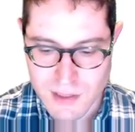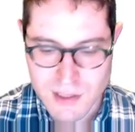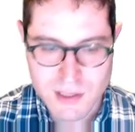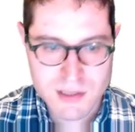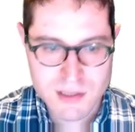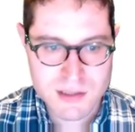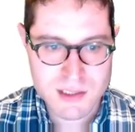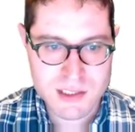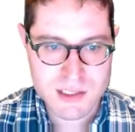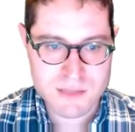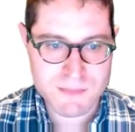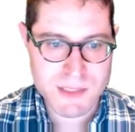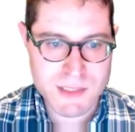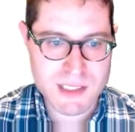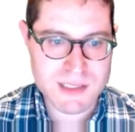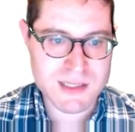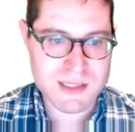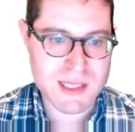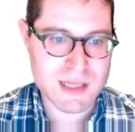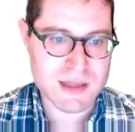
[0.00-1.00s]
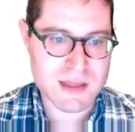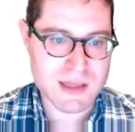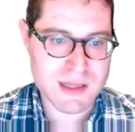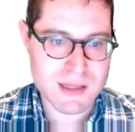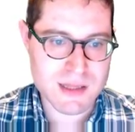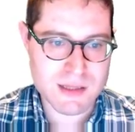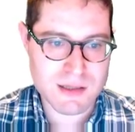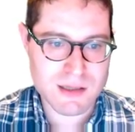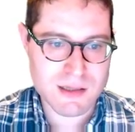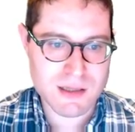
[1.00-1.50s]
this means that
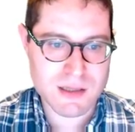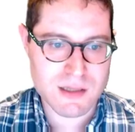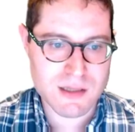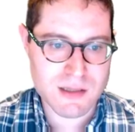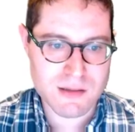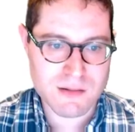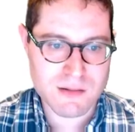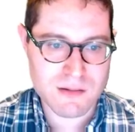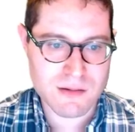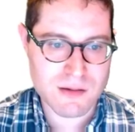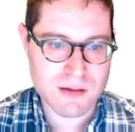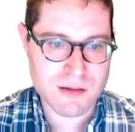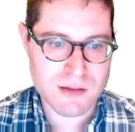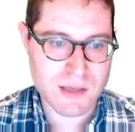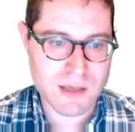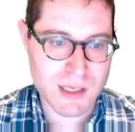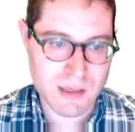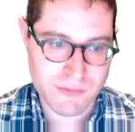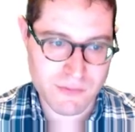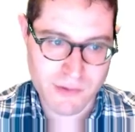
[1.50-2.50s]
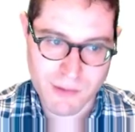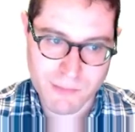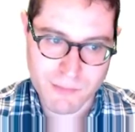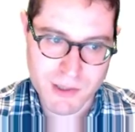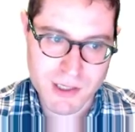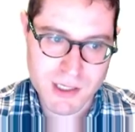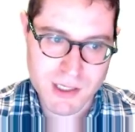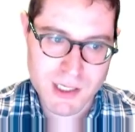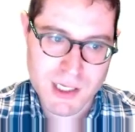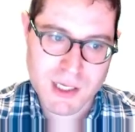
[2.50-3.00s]
negative number.
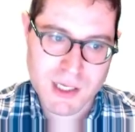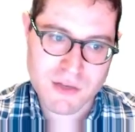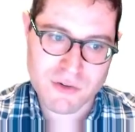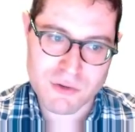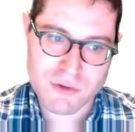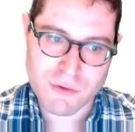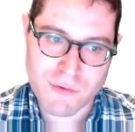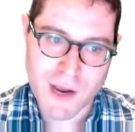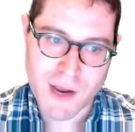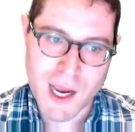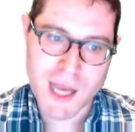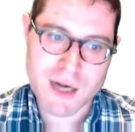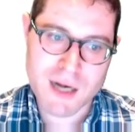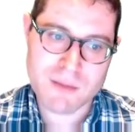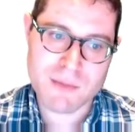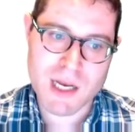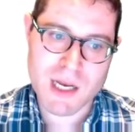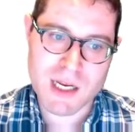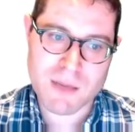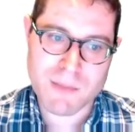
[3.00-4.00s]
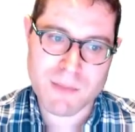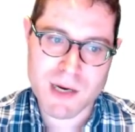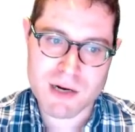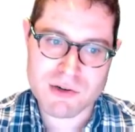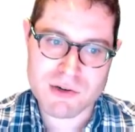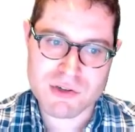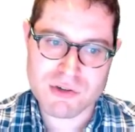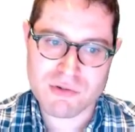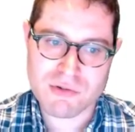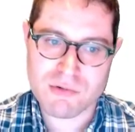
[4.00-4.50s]
So if item dot compare
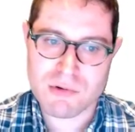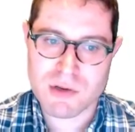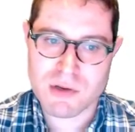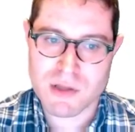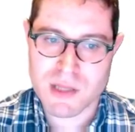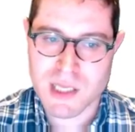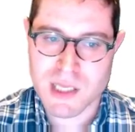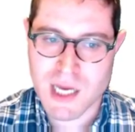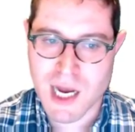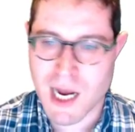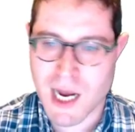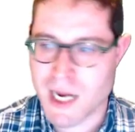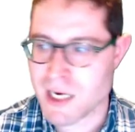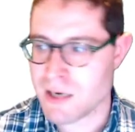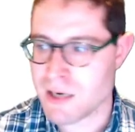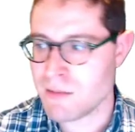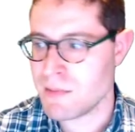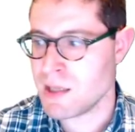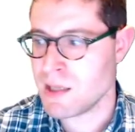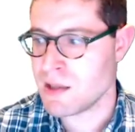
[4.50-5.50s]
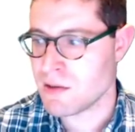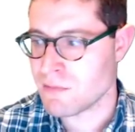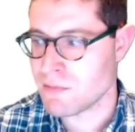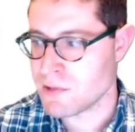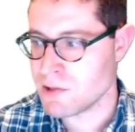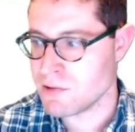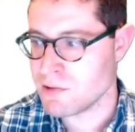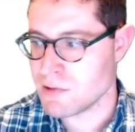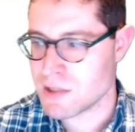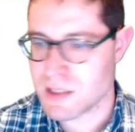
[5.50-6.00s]
to the item in the
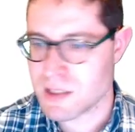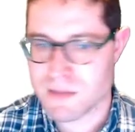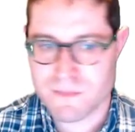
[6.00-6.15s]
root.